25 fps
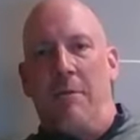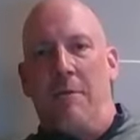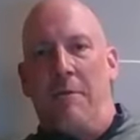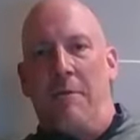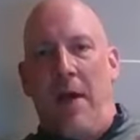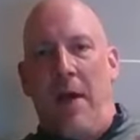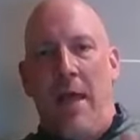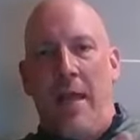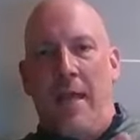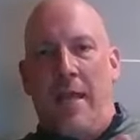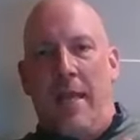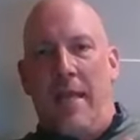
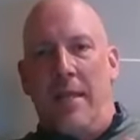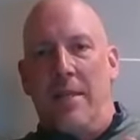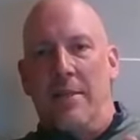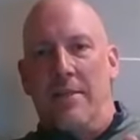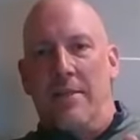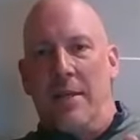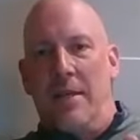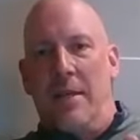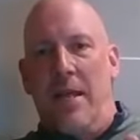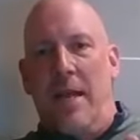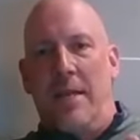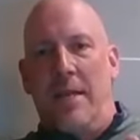Vikings
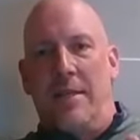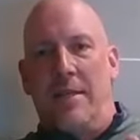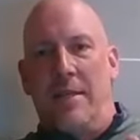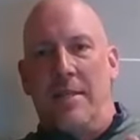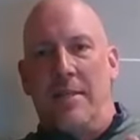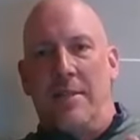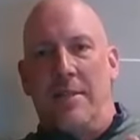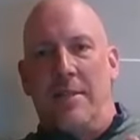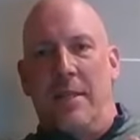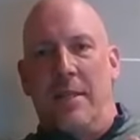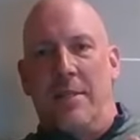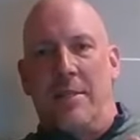in
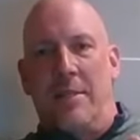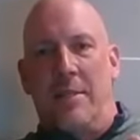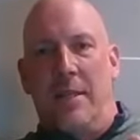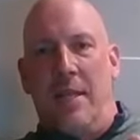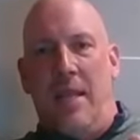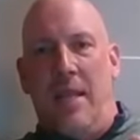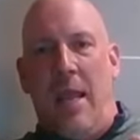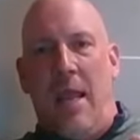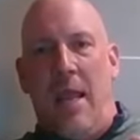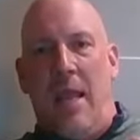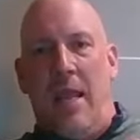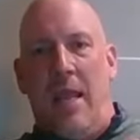
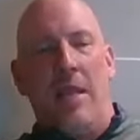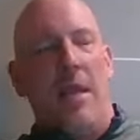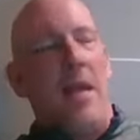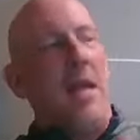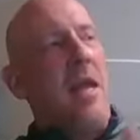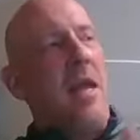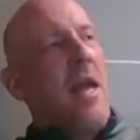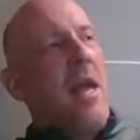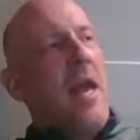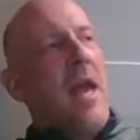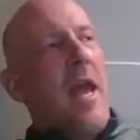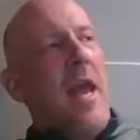1968.
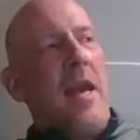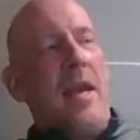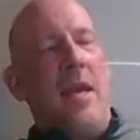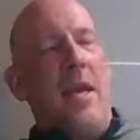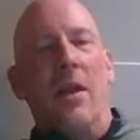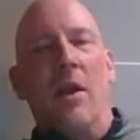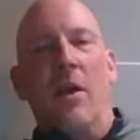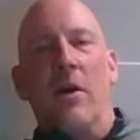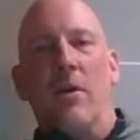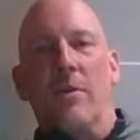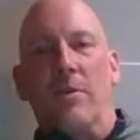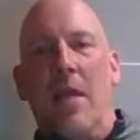And he
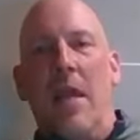goes,